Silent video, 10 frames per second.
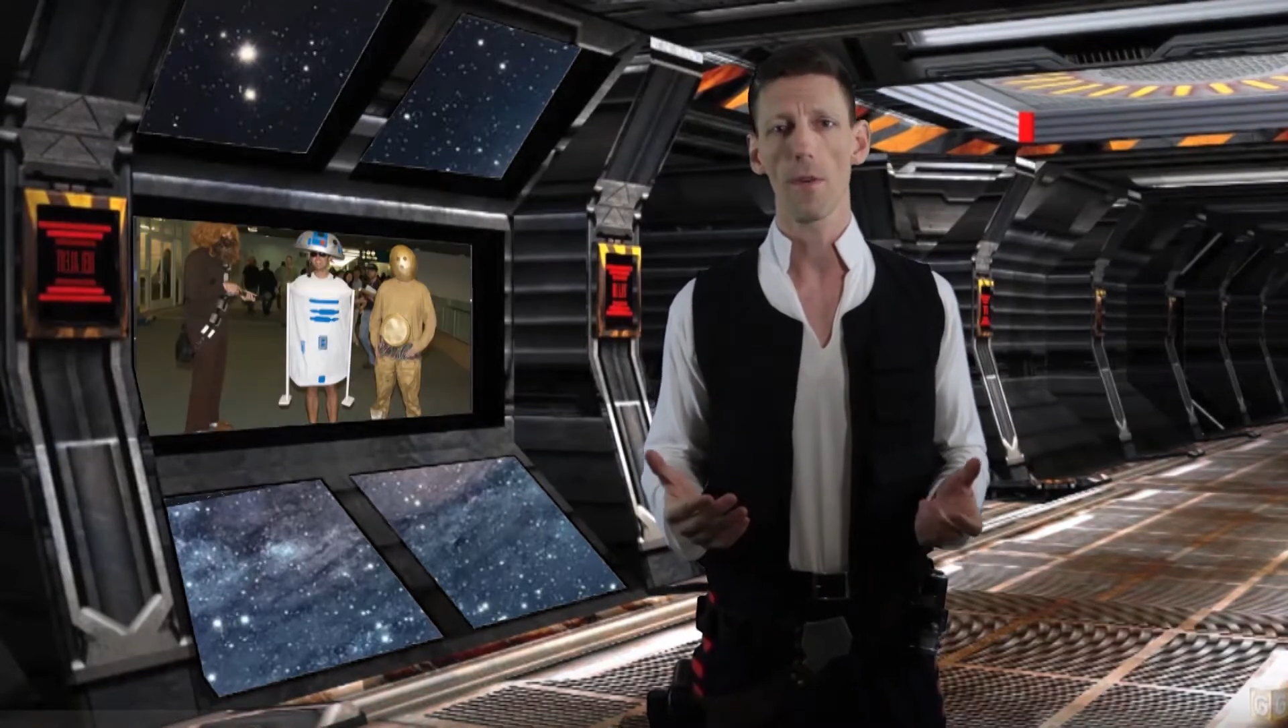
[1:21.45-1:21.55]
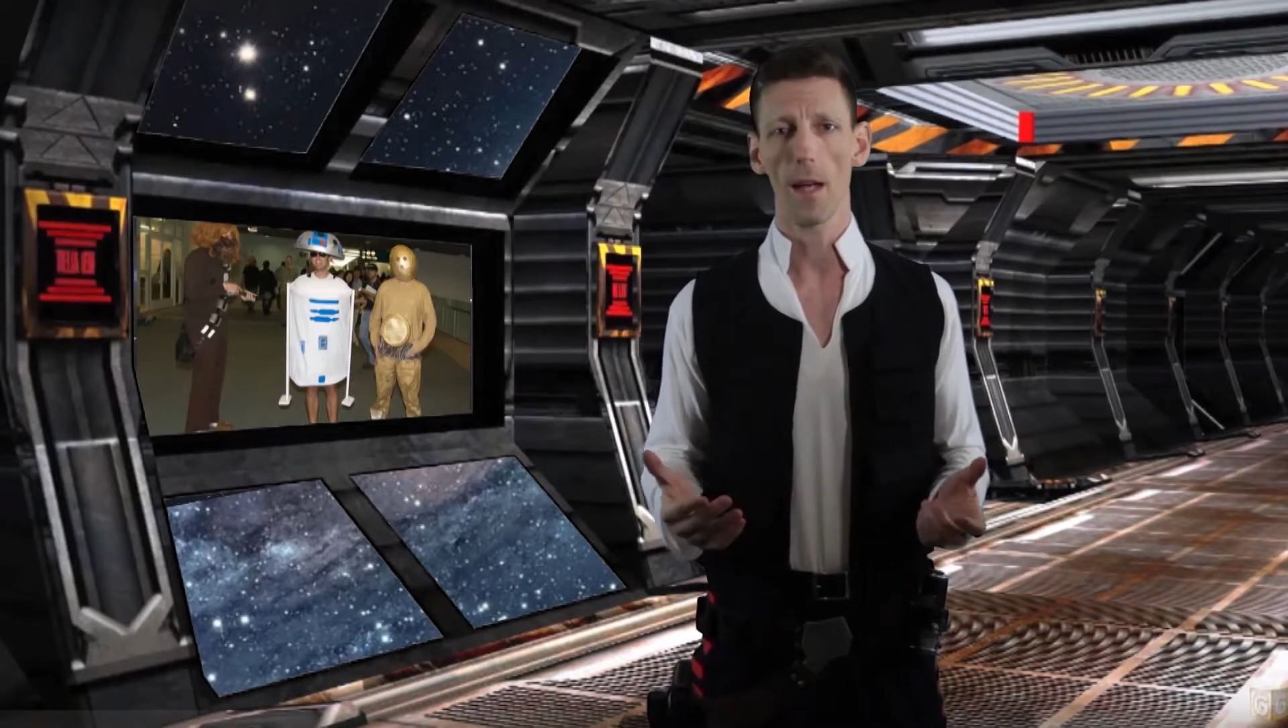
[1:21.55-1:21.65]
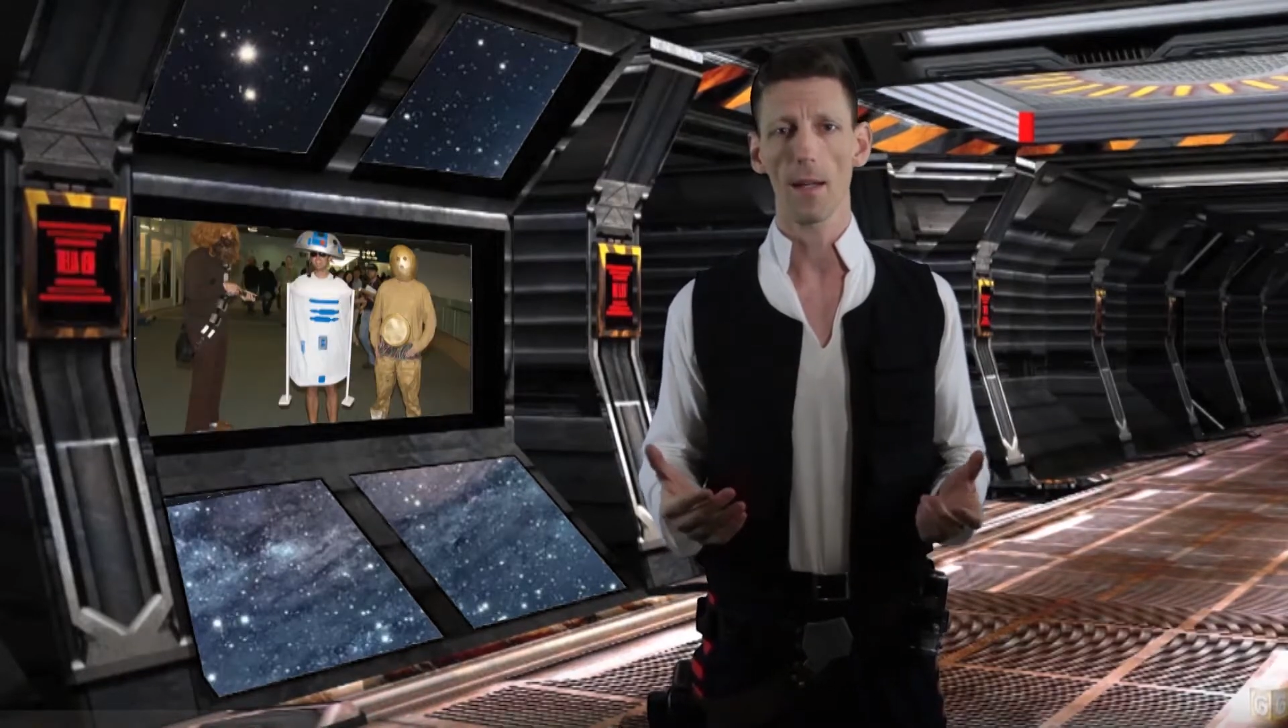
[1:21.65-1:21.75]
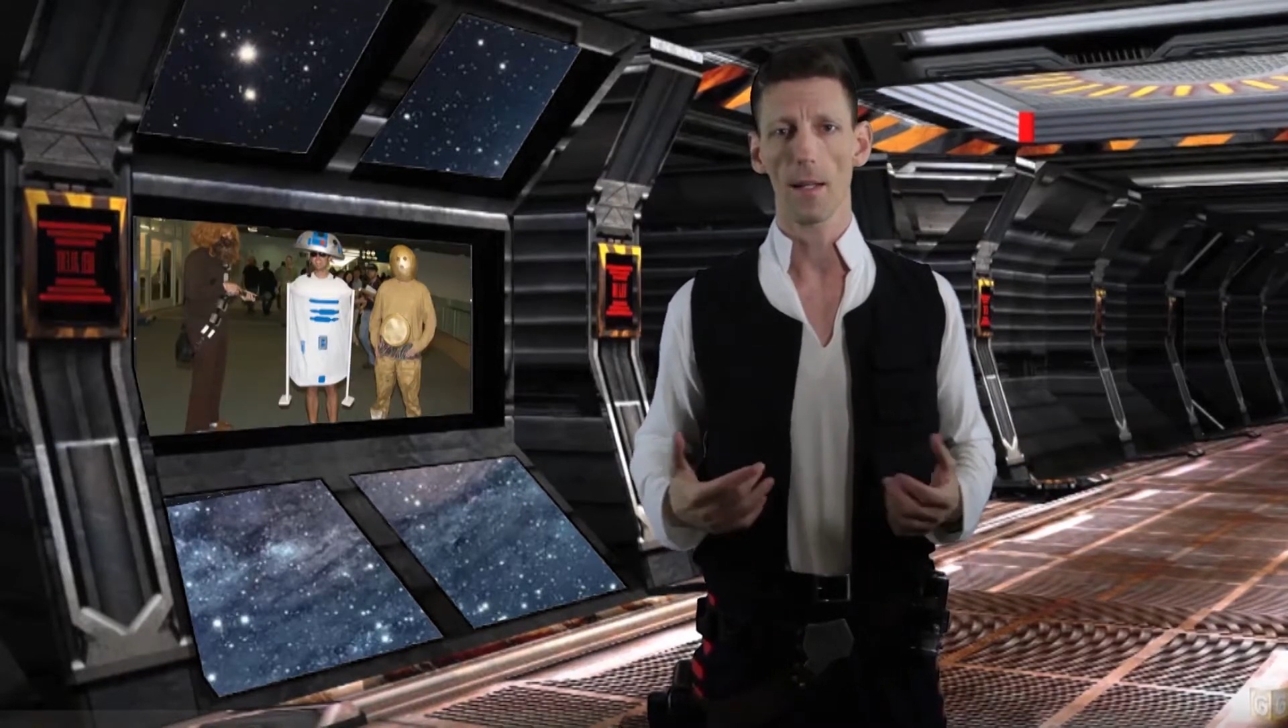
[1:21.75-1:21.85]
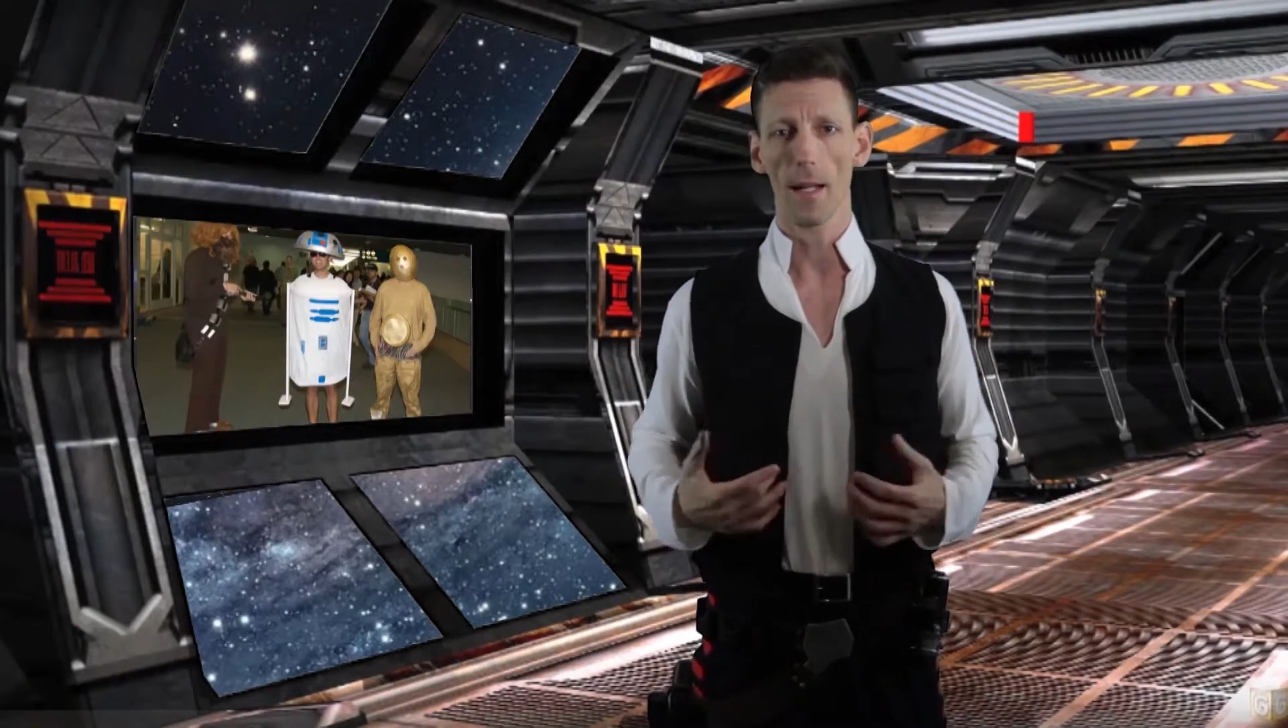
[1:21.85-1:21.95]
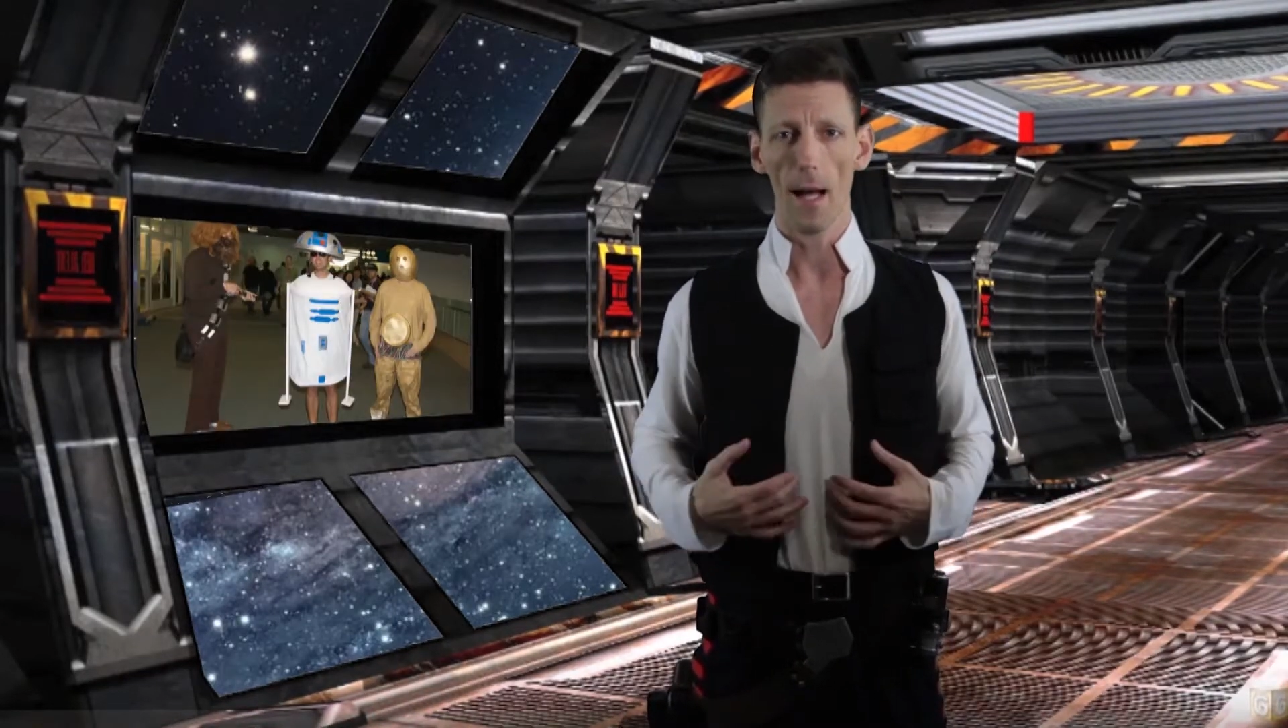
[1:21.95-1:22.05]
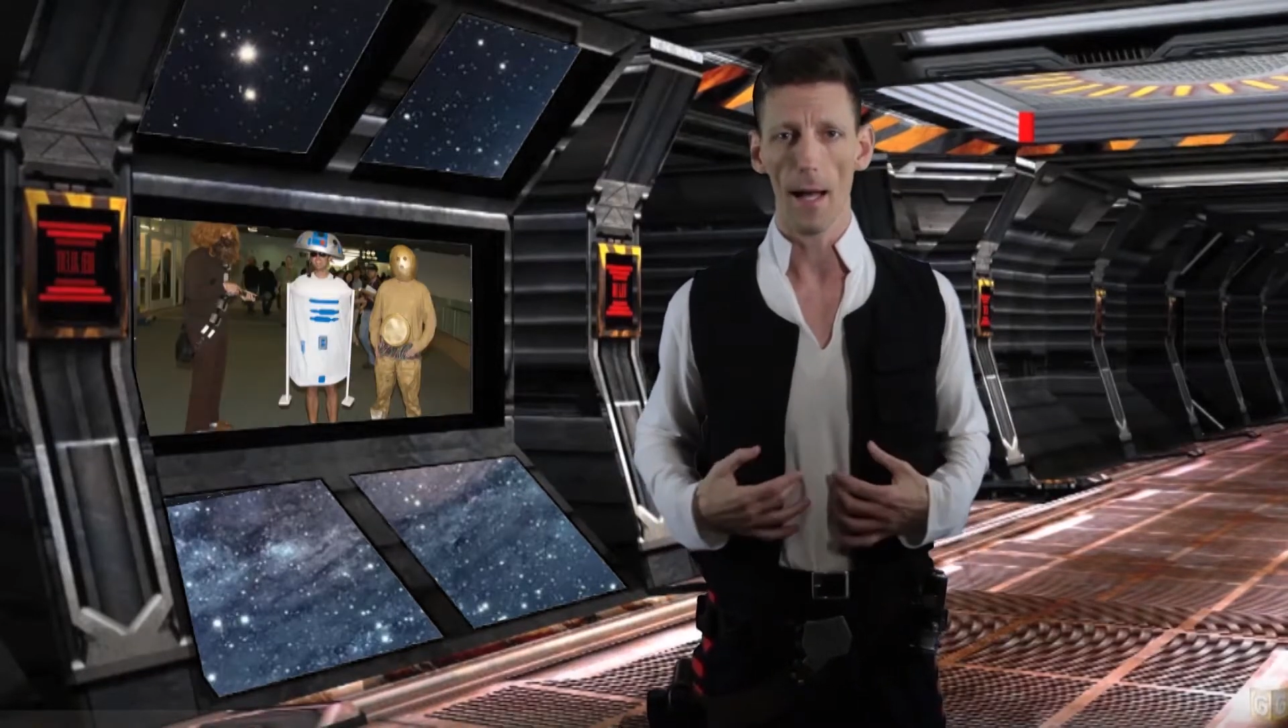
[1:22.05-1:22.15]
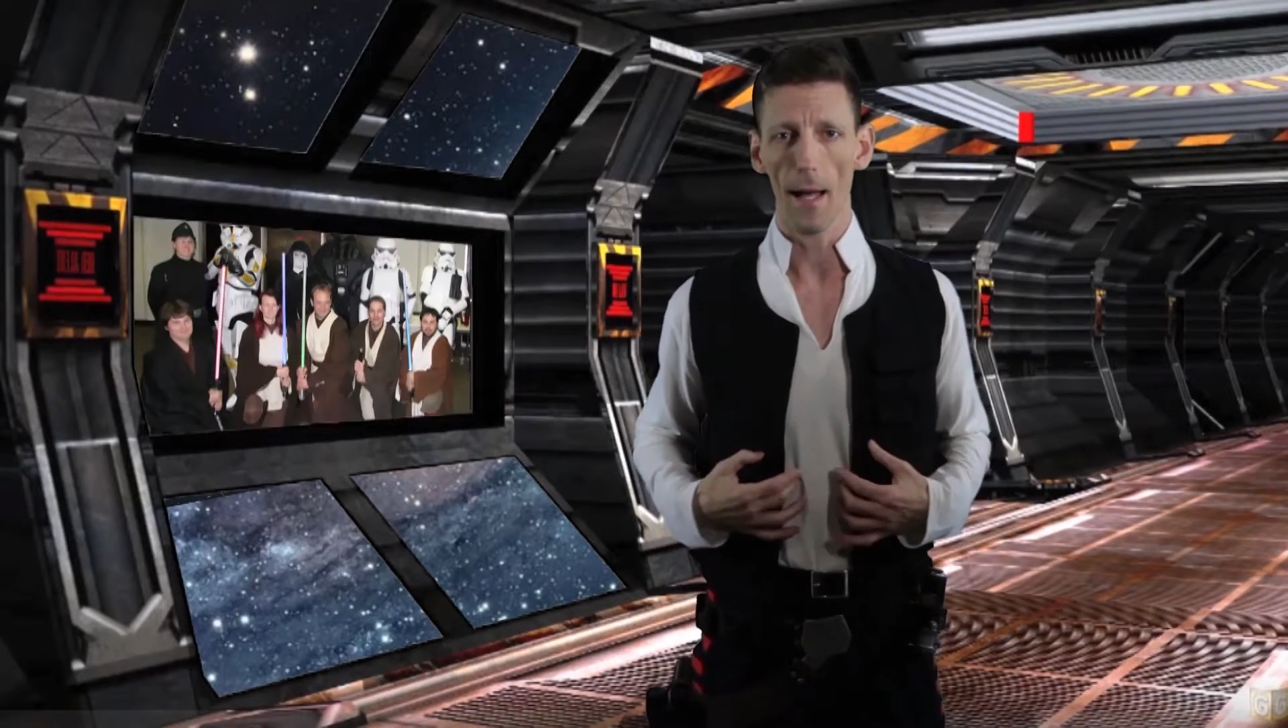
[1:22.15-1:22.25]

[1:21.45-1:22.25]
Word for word: fan like I